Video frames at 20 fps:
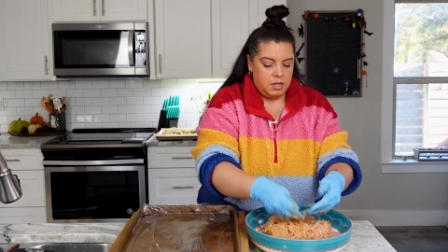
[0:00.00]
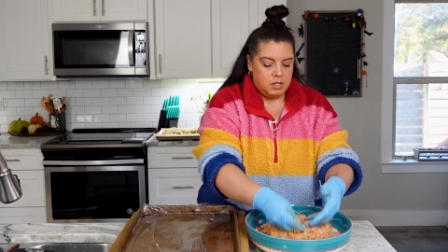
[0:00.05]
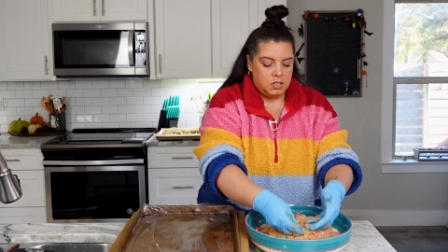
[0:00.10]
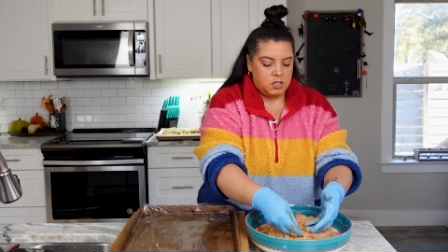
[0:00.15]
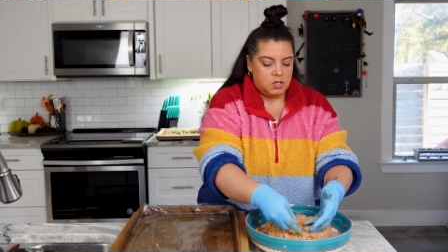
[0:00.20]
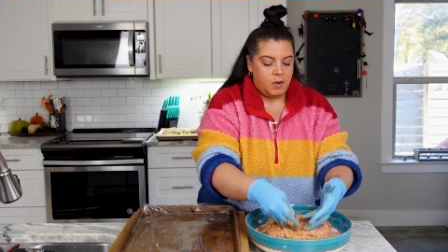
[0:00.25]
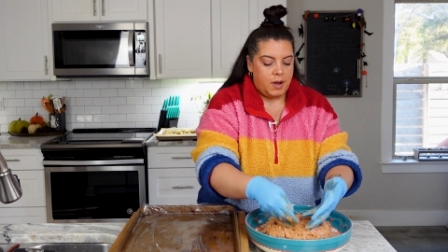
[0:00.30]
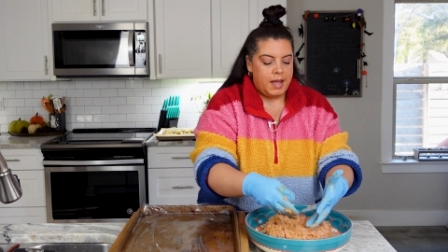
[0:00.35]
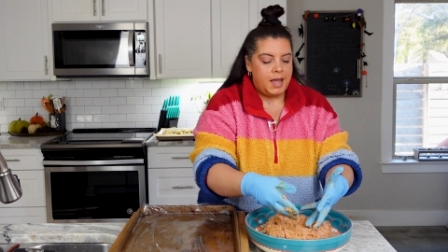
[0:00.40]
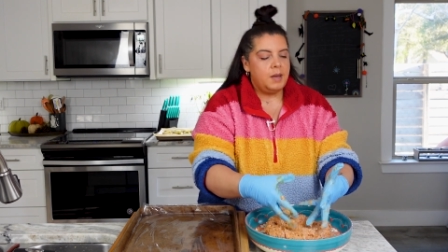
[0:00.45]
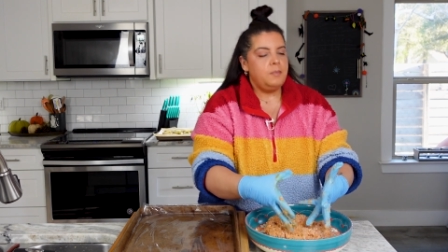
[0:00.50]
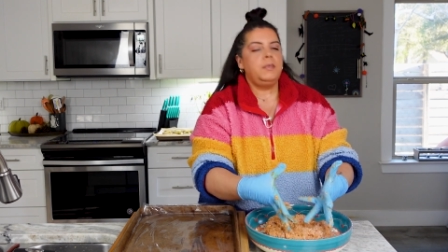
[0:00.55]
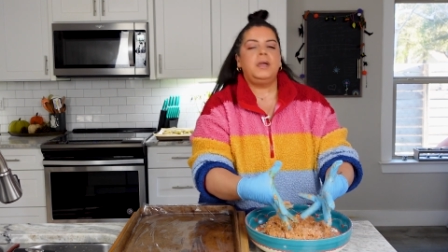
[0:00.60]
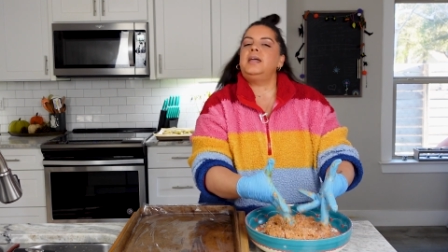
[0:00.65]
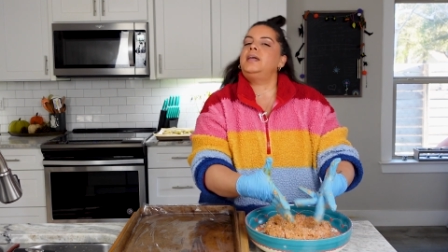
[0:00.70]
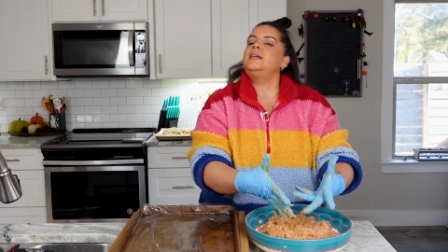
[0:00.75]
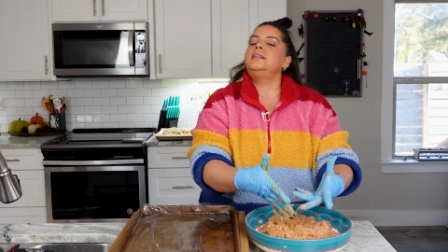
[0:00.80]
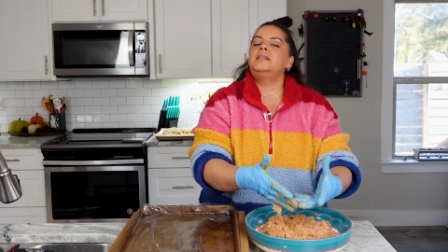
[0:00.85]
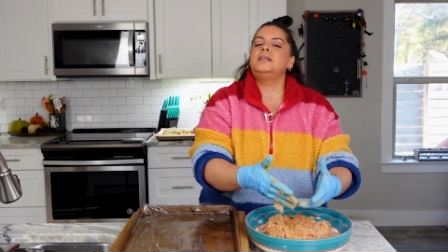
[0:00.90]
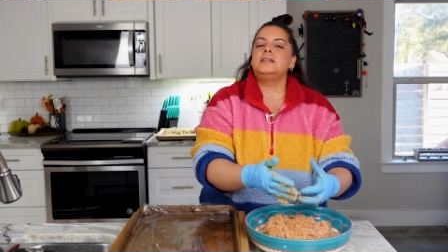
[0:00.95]
So I am
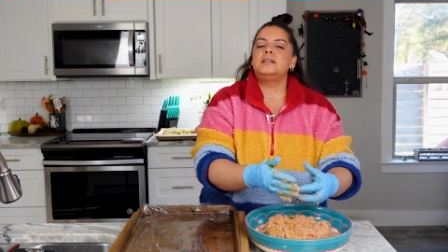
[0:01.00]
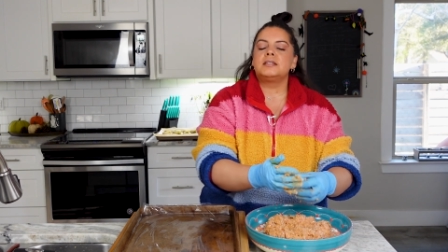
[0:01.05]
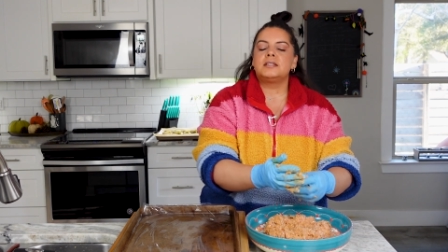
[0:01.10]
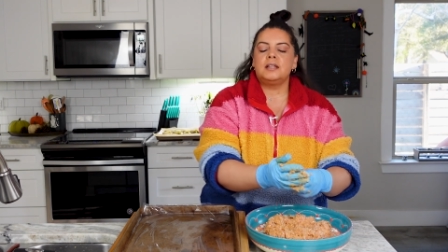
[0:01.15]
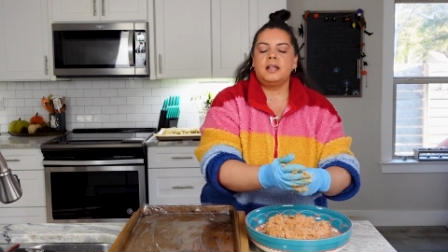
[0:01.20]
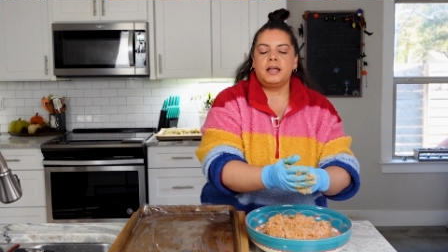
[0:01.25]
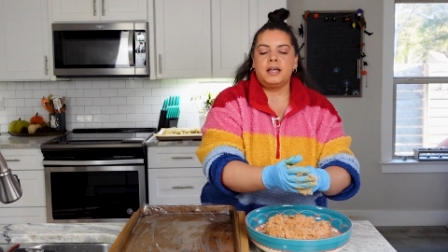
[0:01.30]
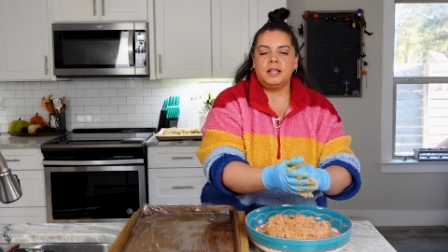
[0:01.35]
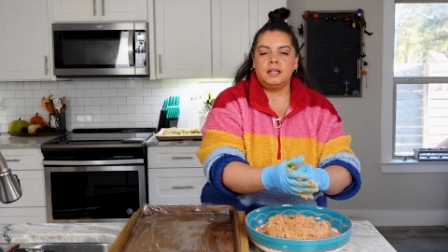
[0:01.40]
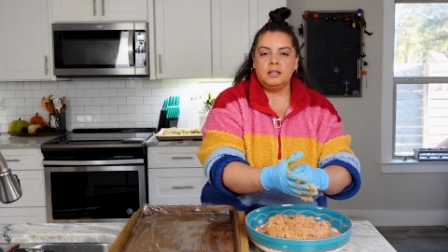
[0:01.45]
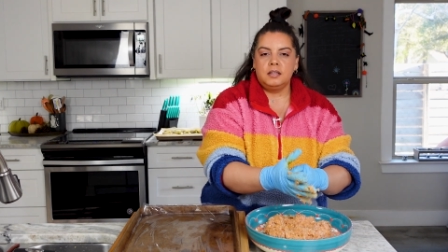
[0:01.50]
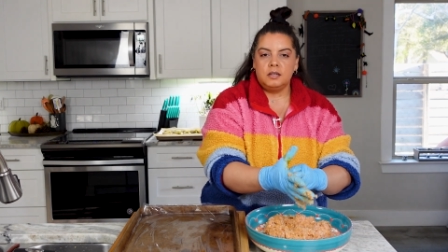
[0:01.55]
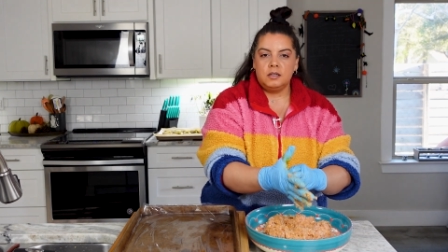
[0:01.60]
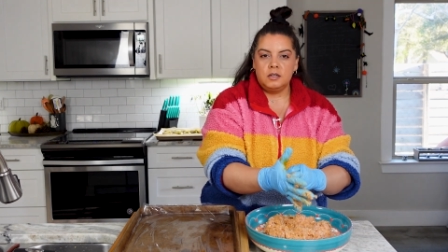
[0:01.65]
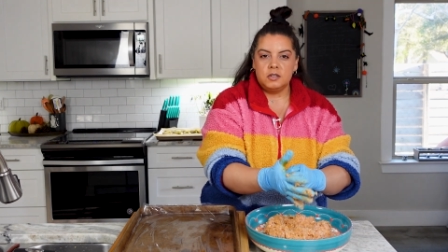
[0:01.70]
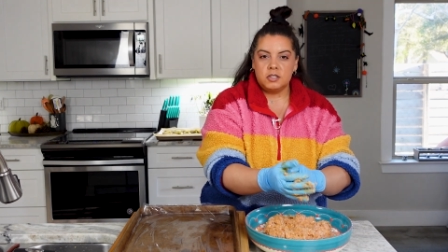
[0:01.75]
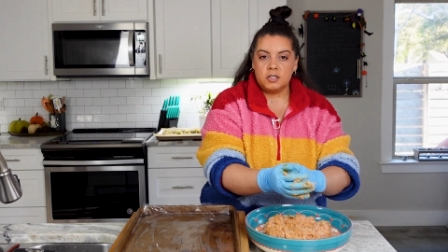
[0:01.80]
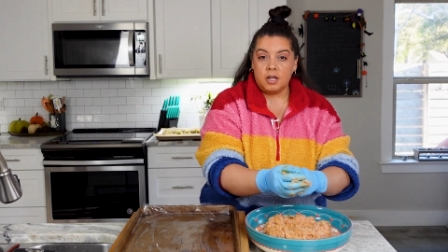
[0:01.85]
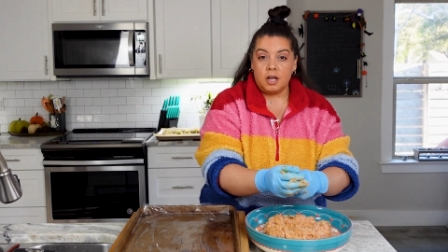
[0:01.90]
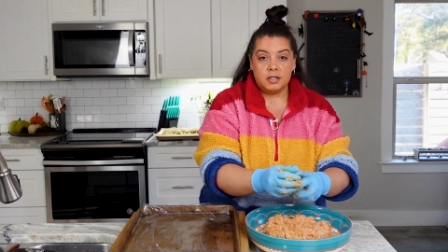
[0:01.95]
making these like
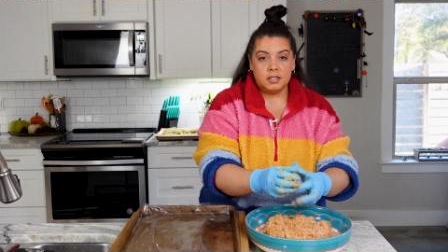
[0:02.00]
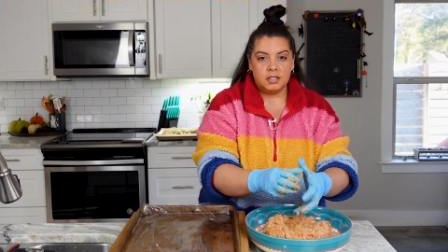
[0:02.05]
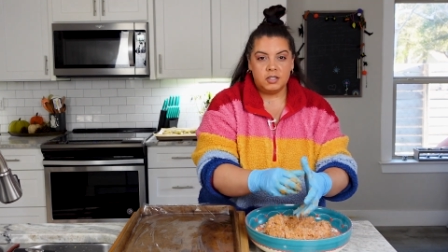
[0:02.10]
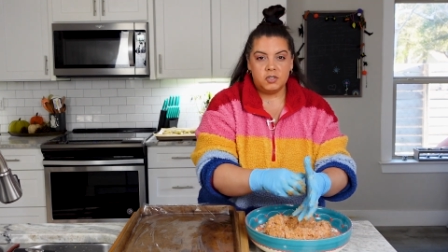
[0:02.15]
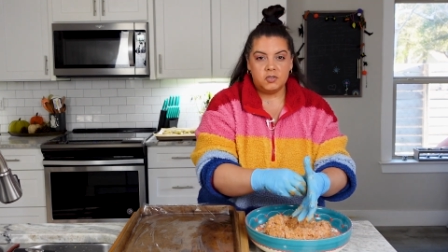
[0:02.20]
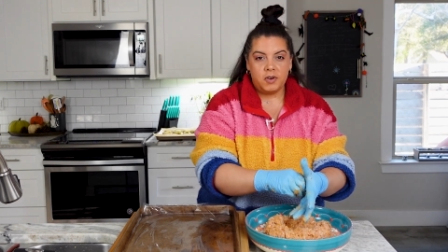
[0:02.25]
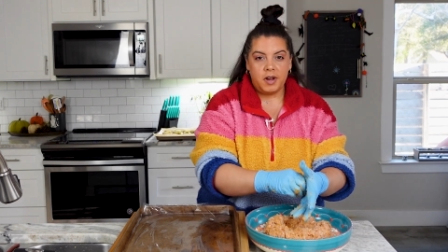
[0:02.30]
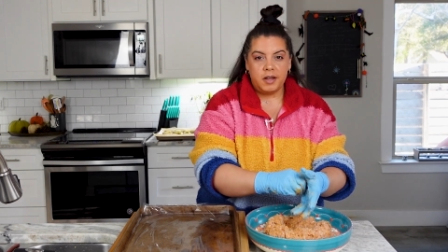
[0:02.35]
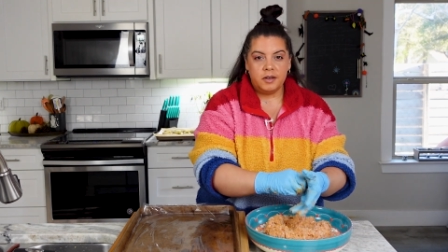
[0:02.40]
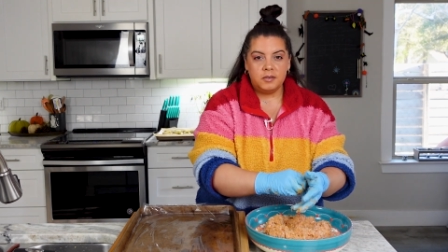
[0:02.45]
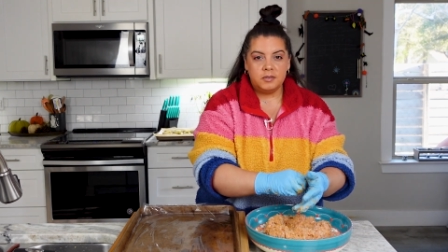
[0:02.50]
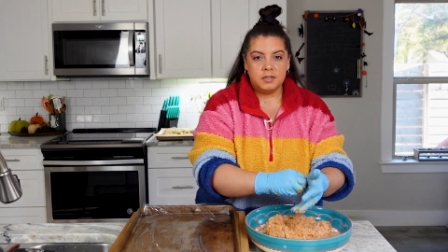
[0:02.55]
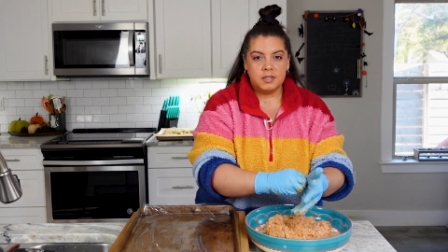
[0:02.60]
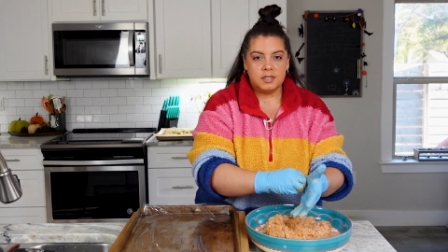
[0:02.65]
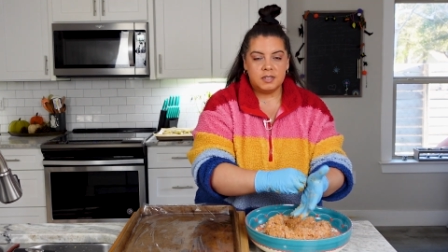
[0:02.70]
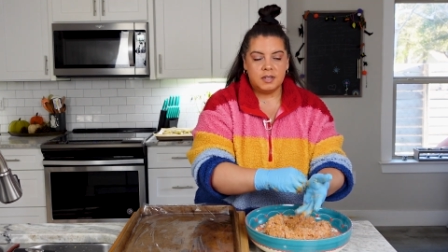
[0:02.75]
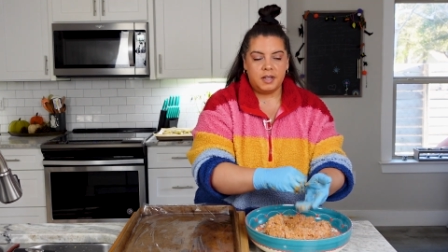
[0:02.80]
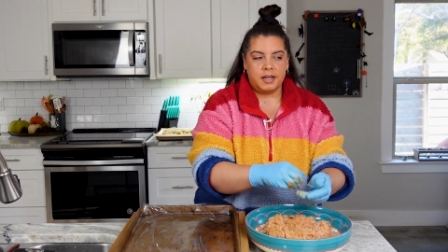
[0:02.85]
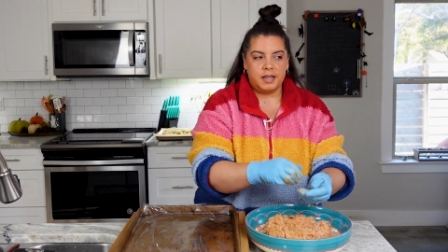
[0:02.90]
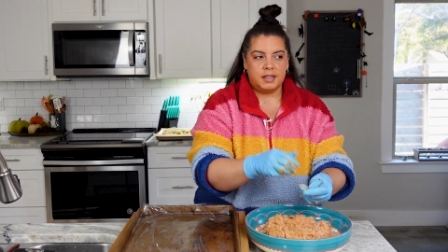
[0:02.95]
little sausage
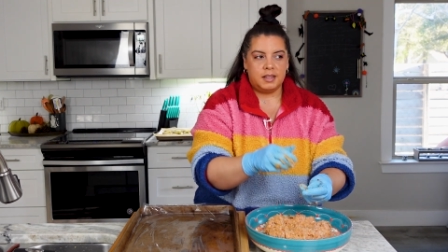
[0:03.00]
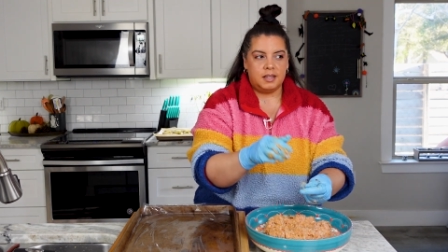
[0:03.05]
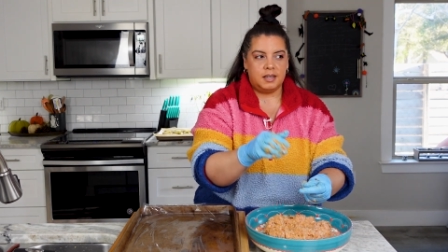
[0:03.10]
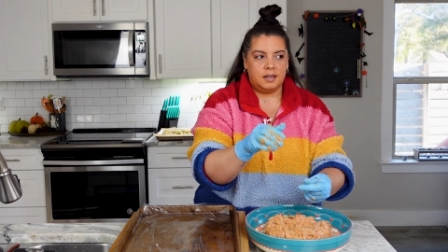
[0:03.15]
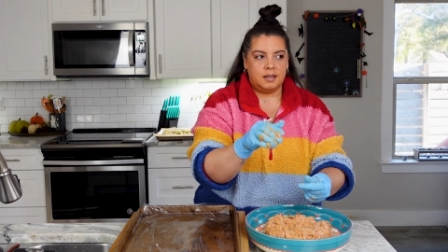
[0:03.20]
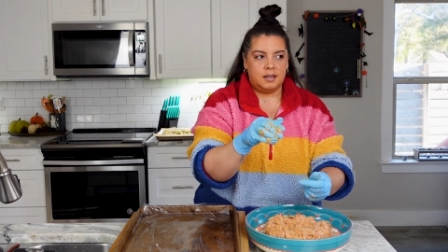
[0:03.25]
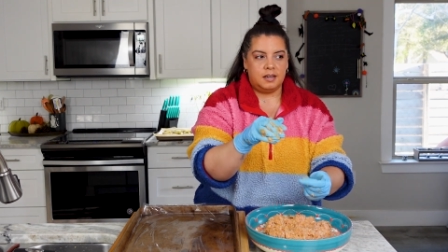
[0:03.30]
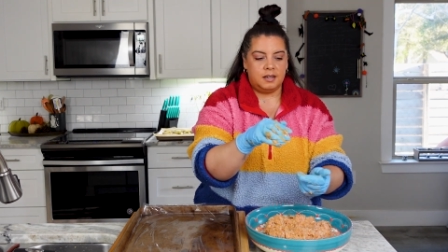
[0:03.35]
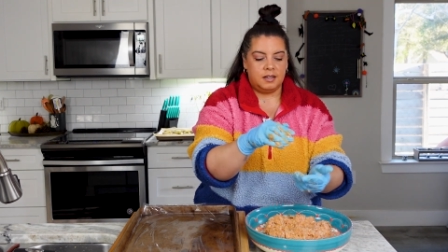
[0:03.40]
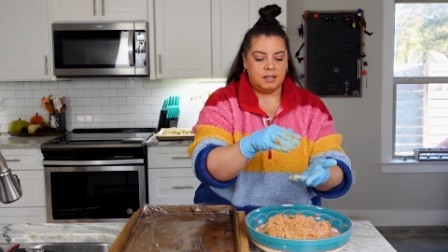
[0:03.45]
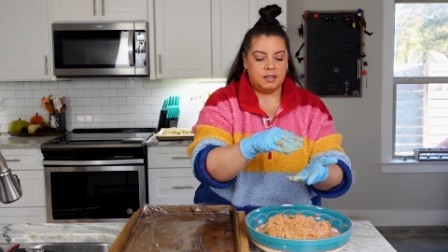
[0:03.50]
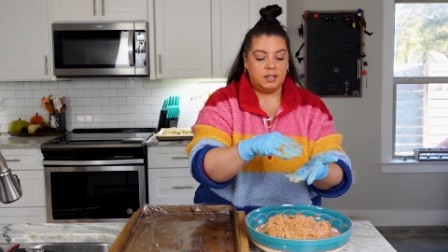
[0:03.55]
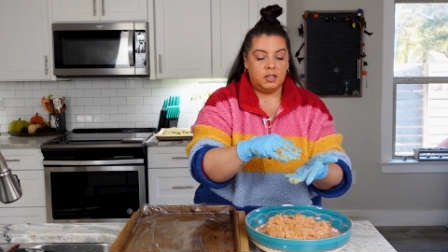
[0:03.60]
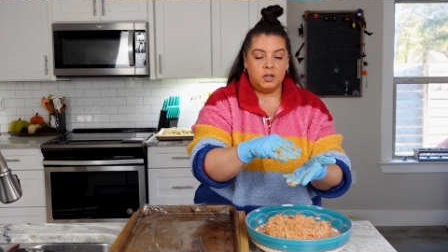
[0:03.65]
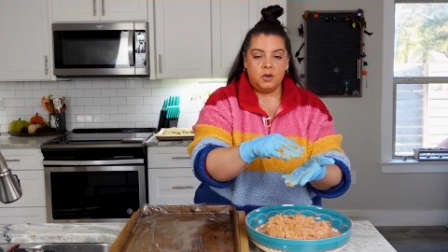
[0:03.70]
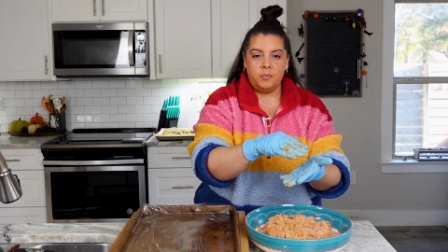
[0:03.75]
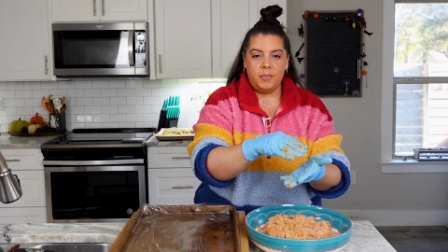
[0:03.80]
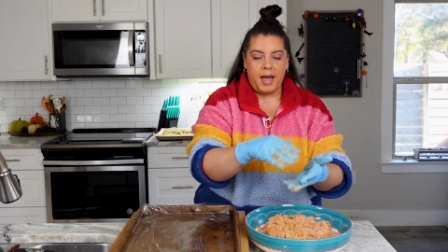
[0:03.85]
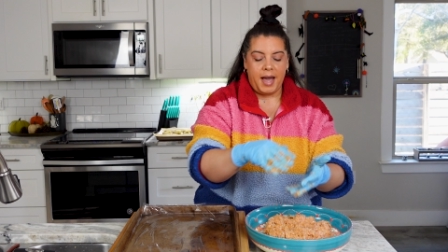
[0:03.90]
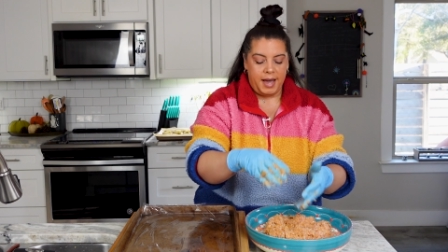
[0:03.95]
rounds, like the
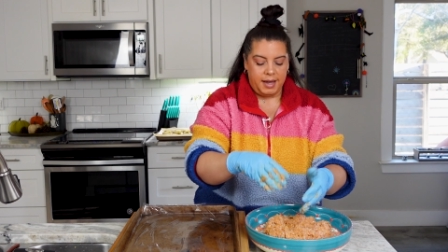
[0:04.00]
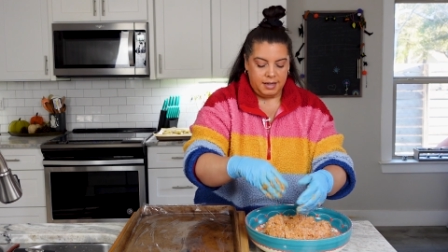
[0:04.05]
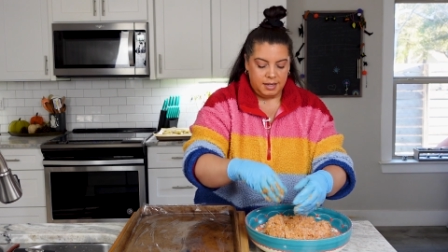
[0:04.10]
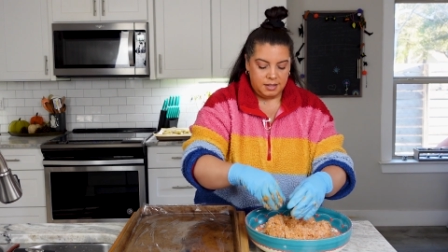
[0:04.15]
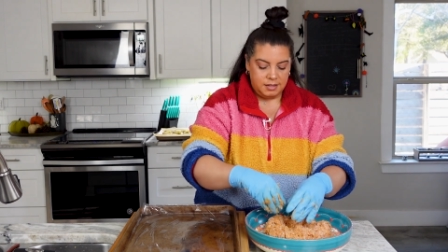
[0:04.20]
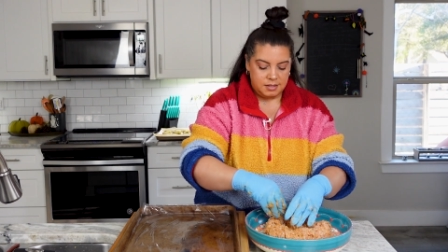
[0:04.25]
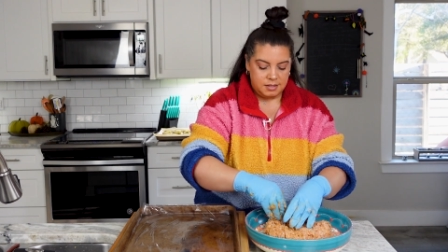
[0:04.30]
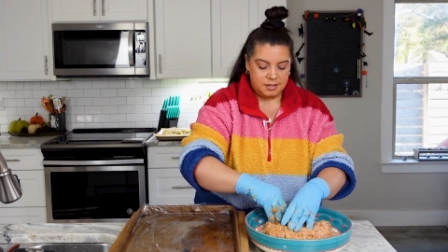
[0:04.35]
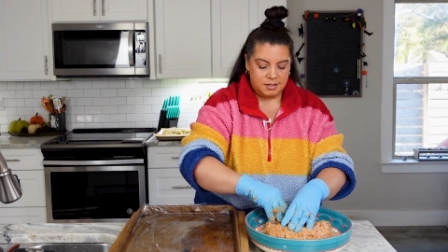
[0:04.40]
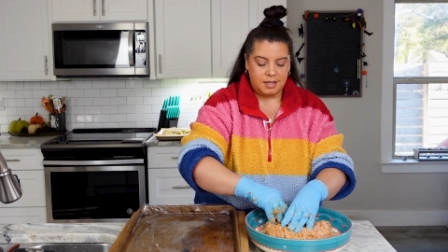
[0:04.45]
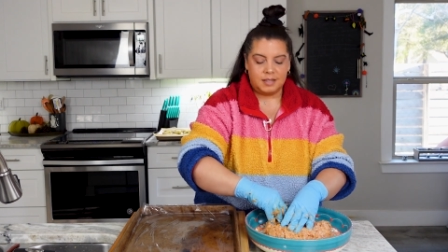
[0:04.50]
little patties.